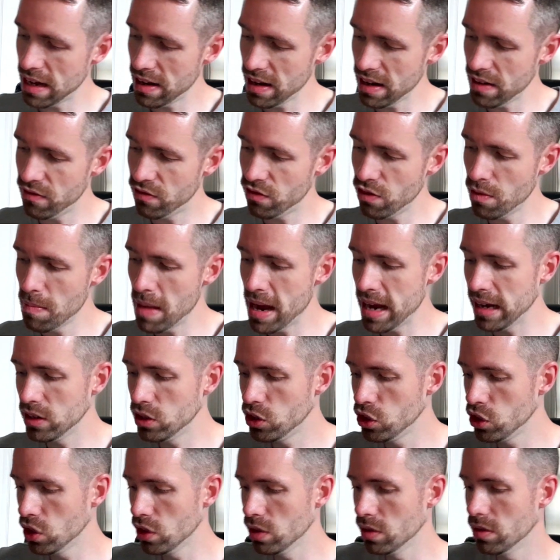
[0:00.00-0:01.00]

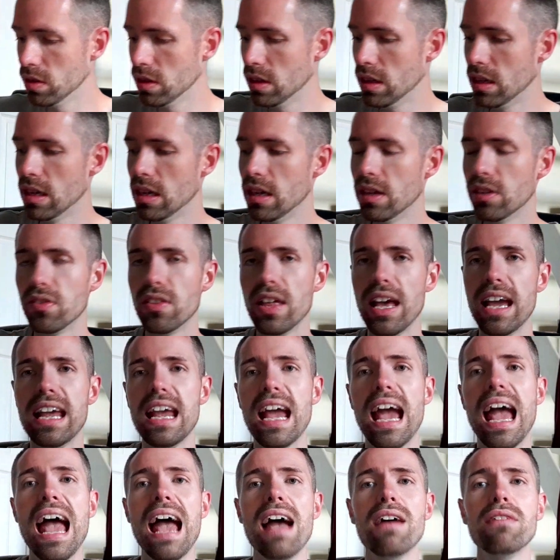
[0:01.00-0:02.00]
information, they
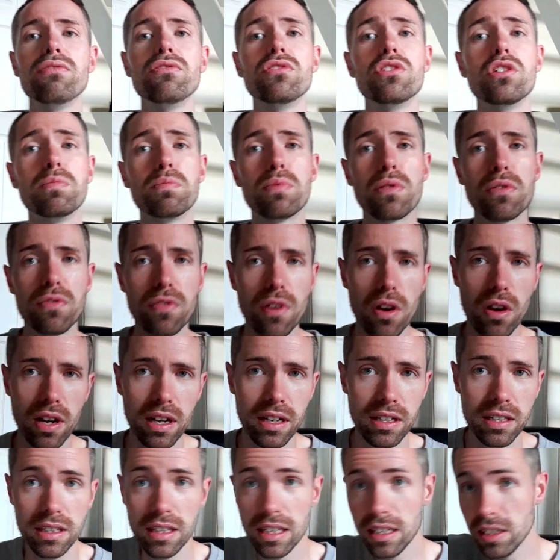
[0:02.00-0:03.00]
have to
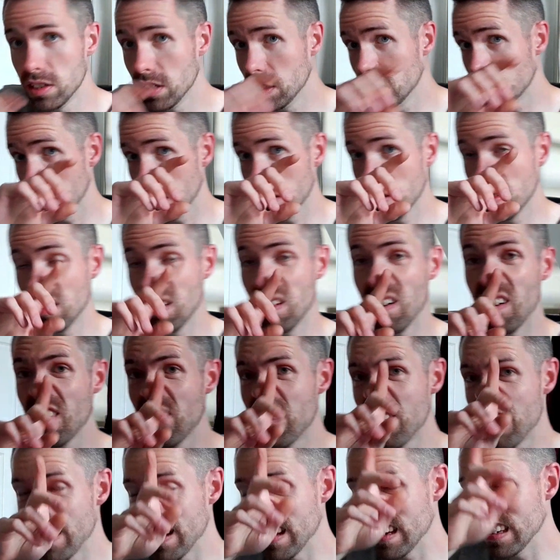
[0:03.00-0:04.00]
provide, and this is a lot
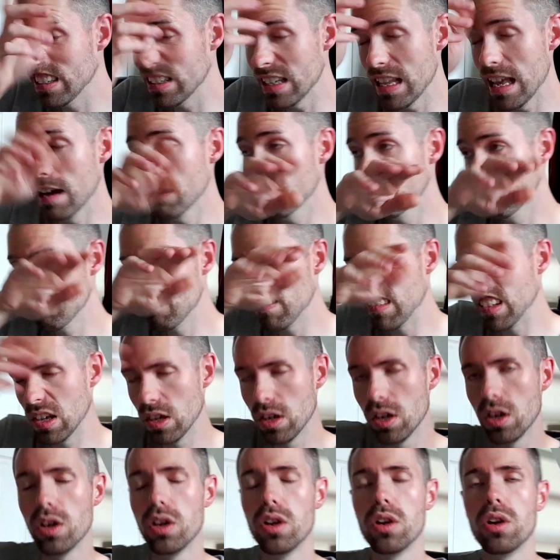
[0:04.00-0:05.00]
of things now,
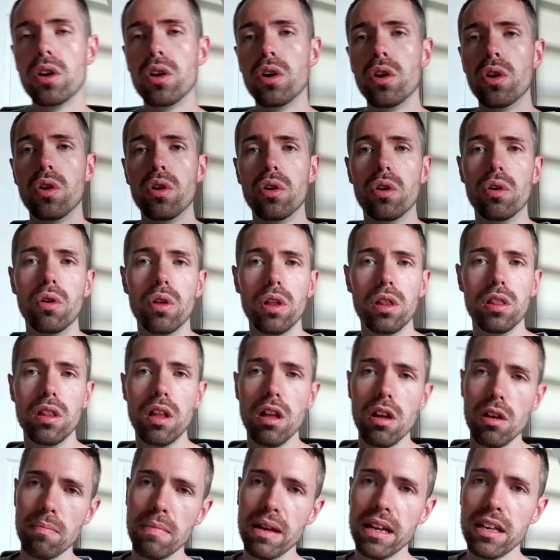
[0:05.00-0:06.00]
a
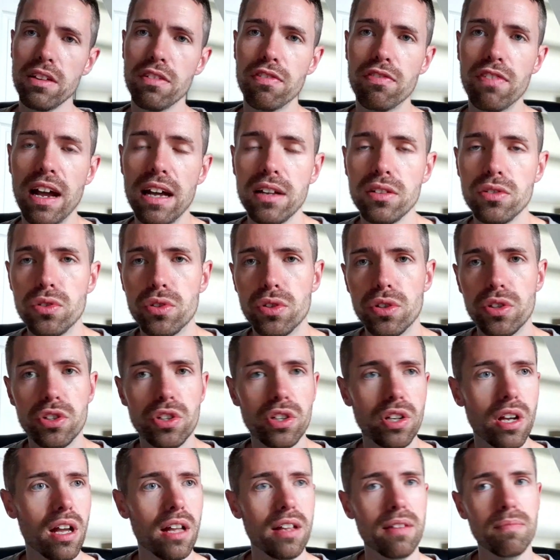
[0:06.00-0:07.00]
lot of
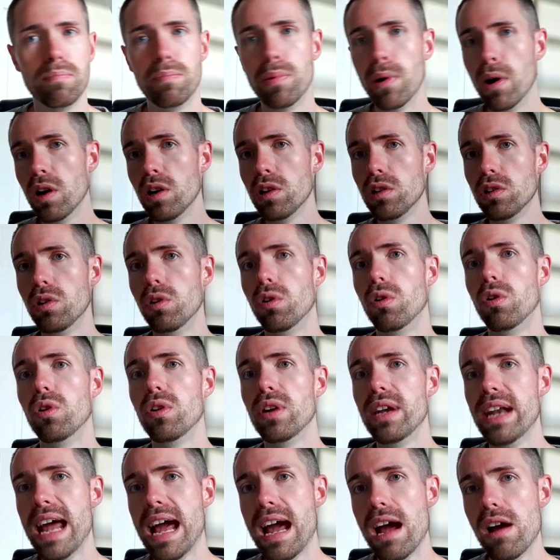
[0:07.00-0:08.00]
manufacturers by law
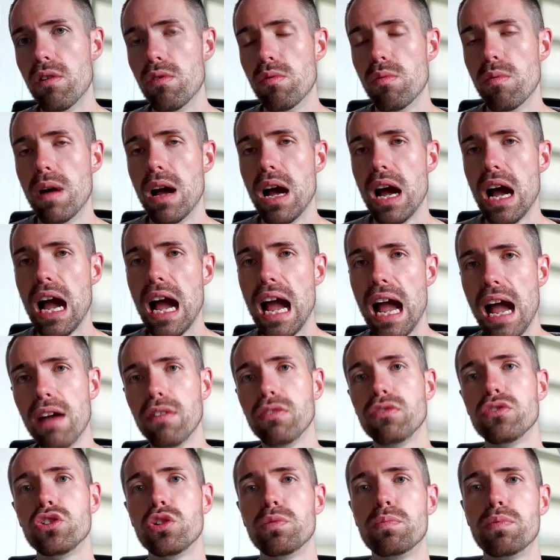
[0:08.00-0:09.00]
now
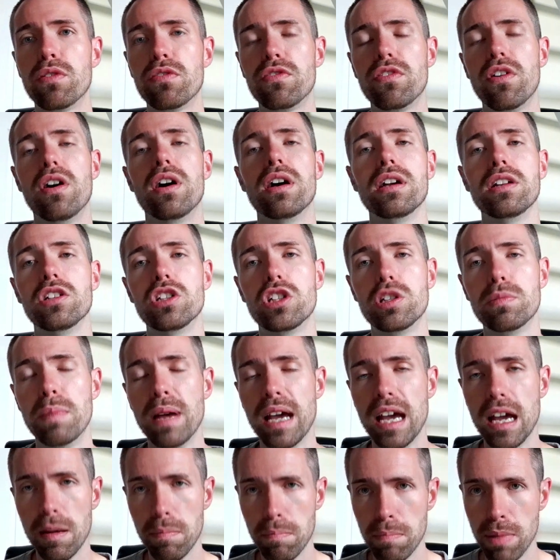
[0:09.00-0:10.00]
have to provide
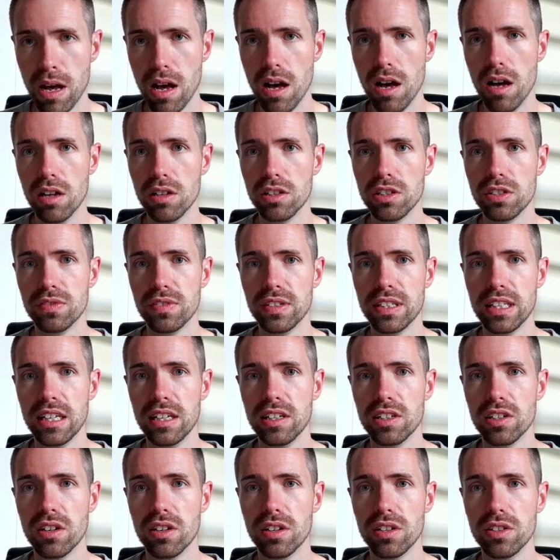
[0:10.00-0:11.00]
spare parts for
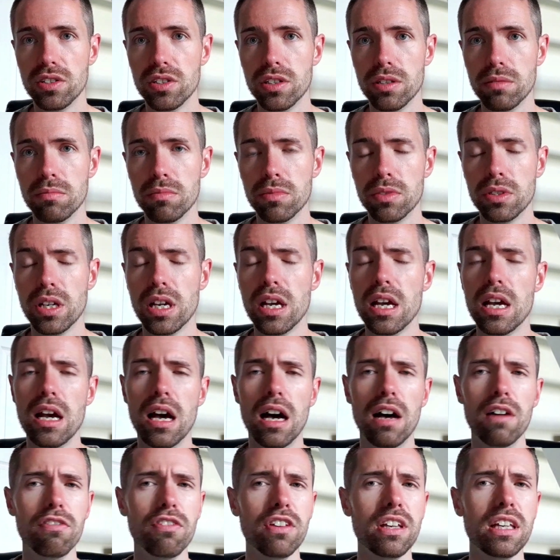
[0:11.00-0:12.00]
these items.
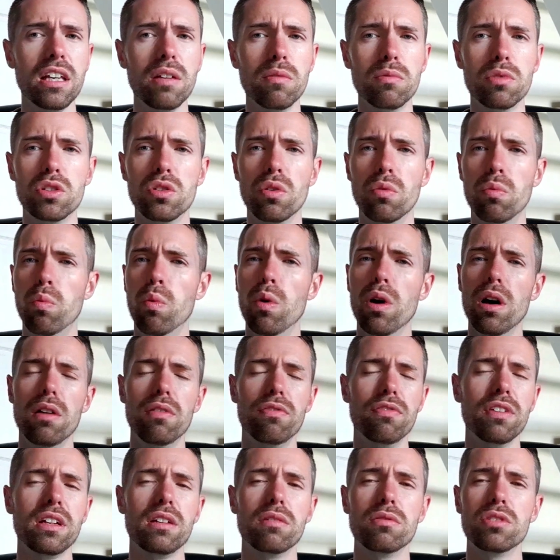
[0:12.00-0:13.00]
I think it was
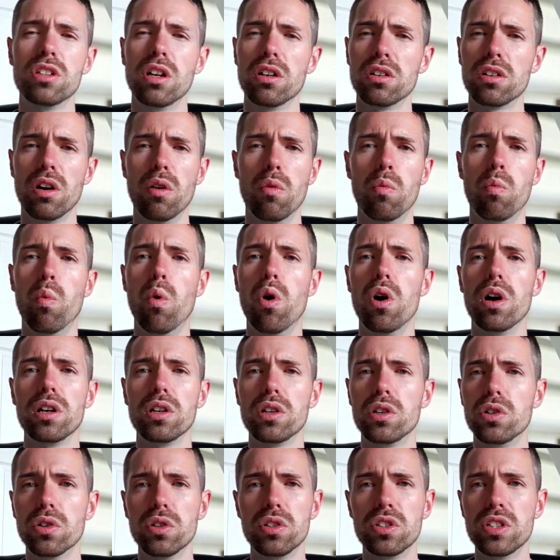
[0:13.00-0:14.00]
like a
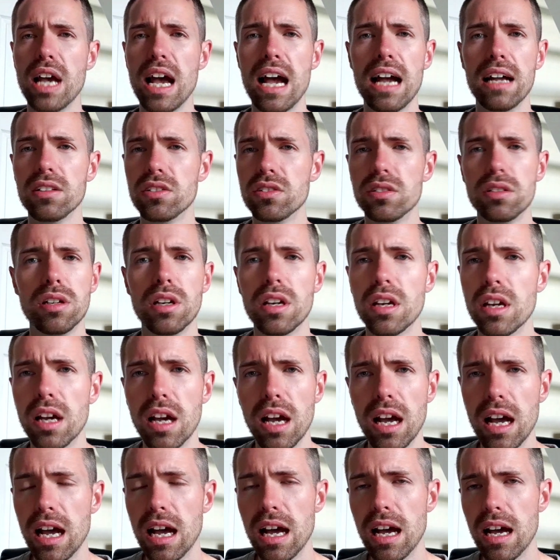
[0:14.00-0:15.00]
White Goods Act
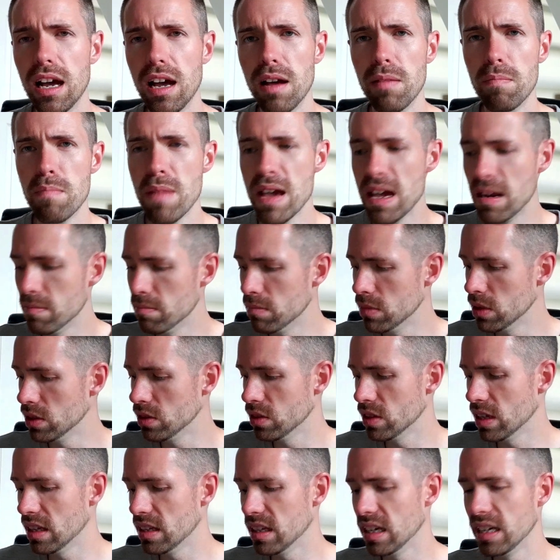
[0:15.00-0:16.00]

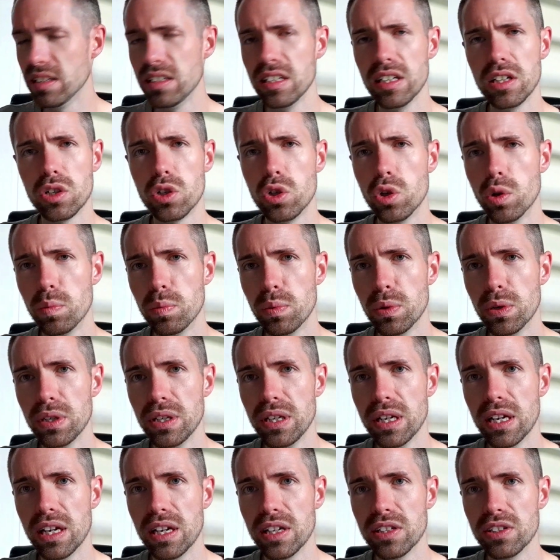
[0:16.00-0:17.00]
amendment that they did a couple of
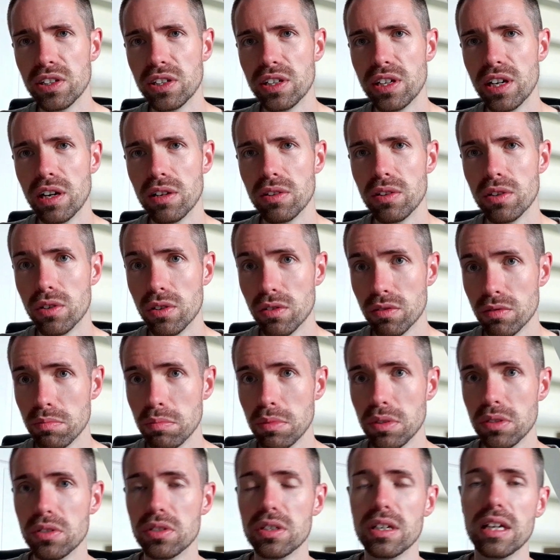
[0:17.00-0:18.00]
years ago, the
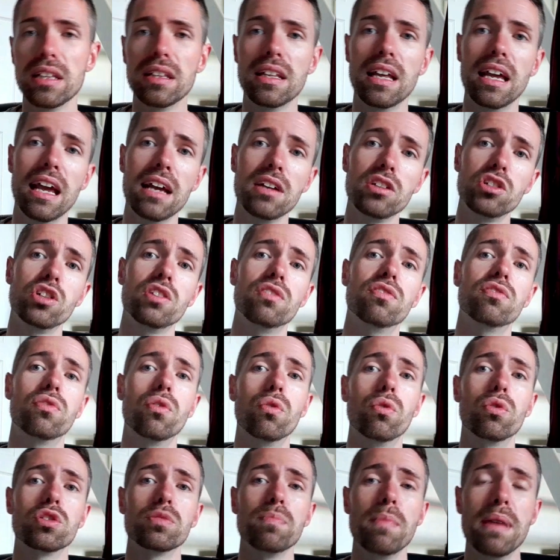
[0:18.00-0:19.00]
government, and they actually
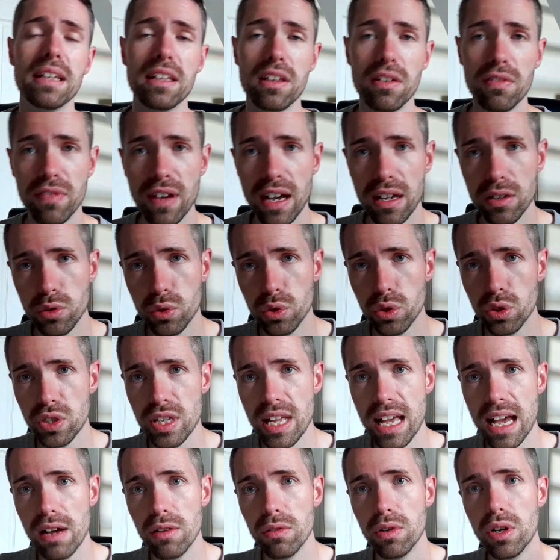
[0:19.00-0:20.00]
forced manufacturers
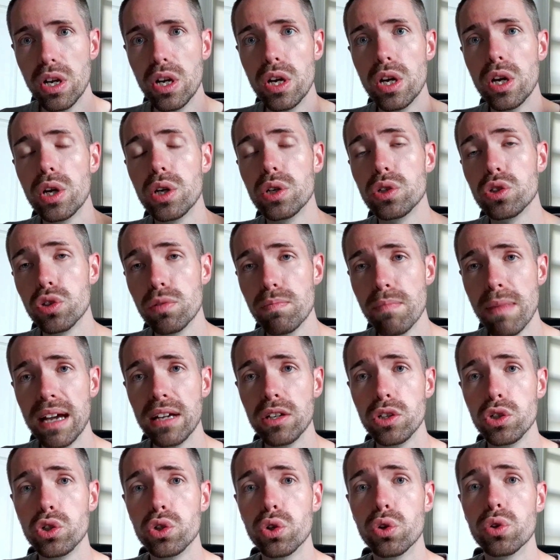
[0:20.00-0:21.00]
now to
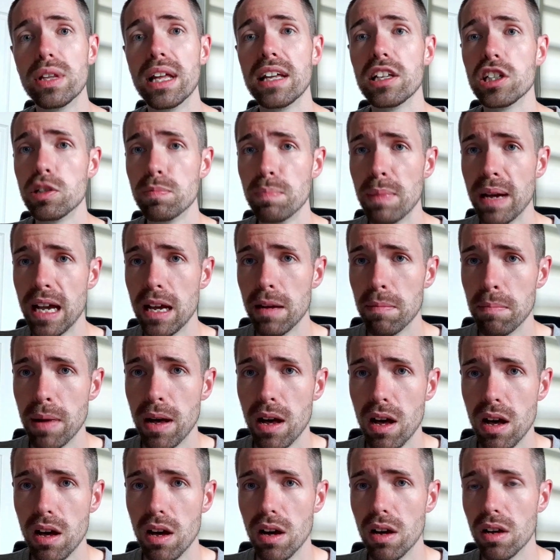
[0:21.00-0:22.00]
make sure that spare
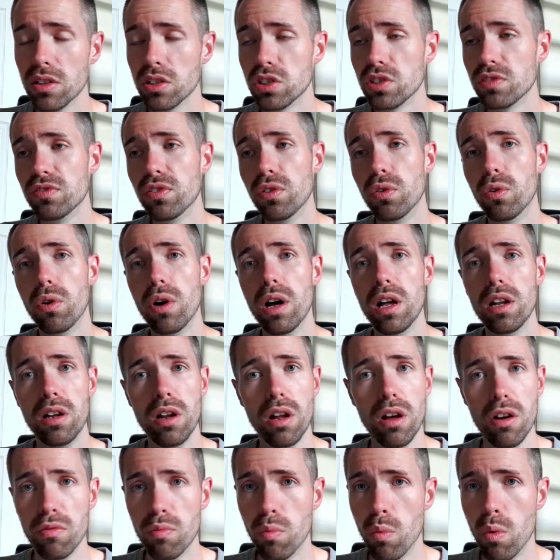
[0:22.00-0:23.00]
parts for a
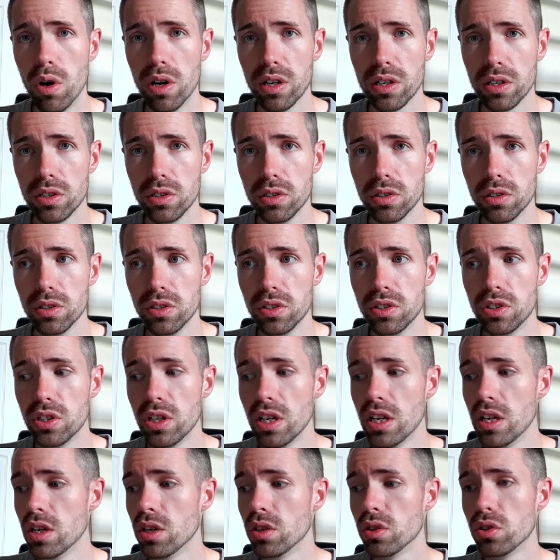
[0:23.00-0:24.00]
lot of white goods,
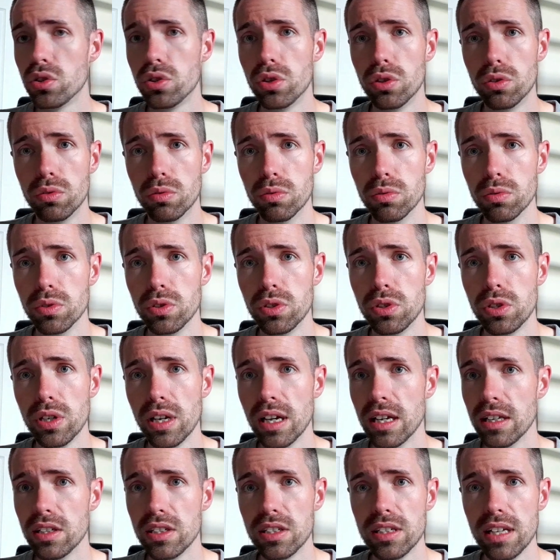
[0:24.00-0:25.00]
tools,
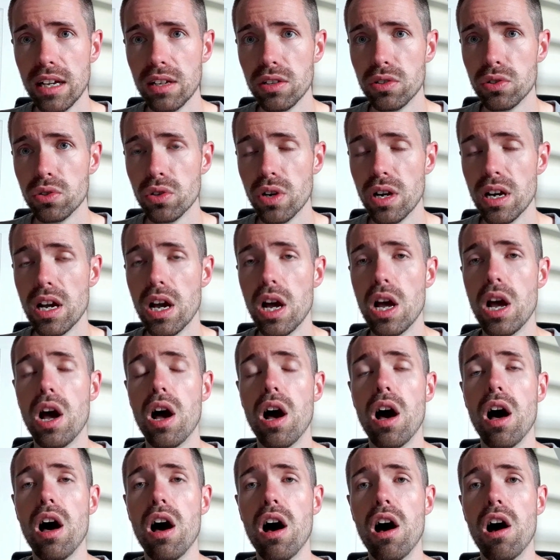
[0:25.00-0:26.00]
etc.,
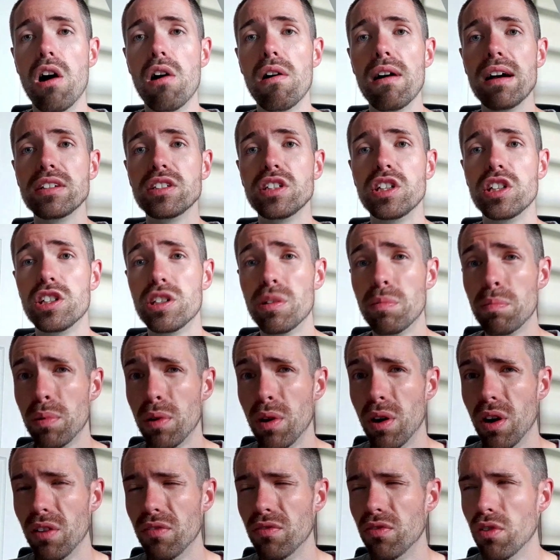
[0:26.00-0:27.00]
are actually
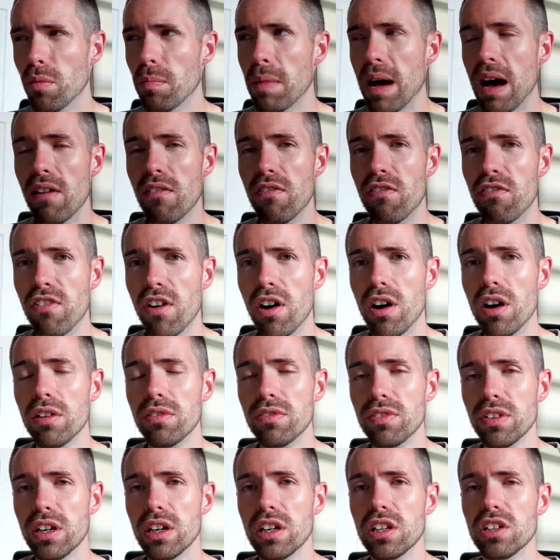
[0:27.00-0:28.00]
supplied for about
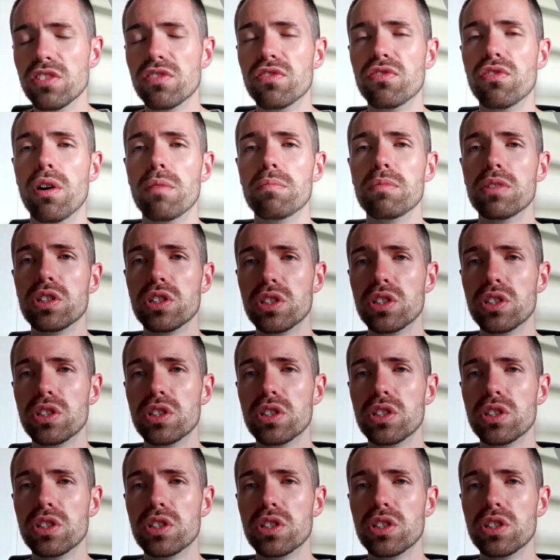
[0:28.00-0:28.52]
5 years from the